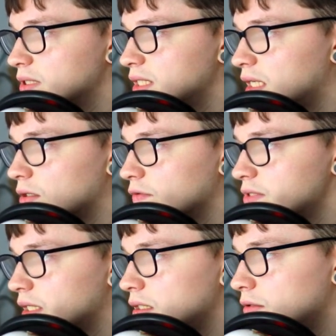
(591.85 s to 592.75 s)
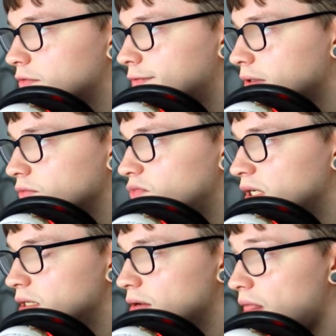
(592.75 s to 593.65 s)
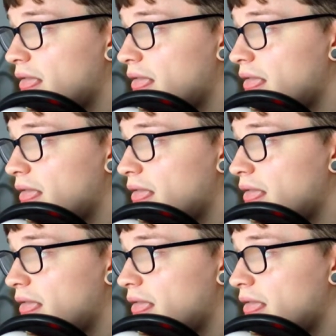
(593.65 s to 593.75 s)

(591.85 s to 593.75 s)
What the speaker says: of ticking off saying you've read